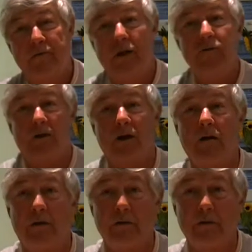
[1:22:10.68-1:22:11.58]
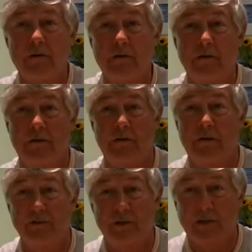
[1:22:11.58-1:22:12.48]
But if you know you can't, you
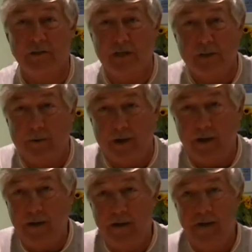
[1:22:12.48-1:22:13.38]
get no chance anyway.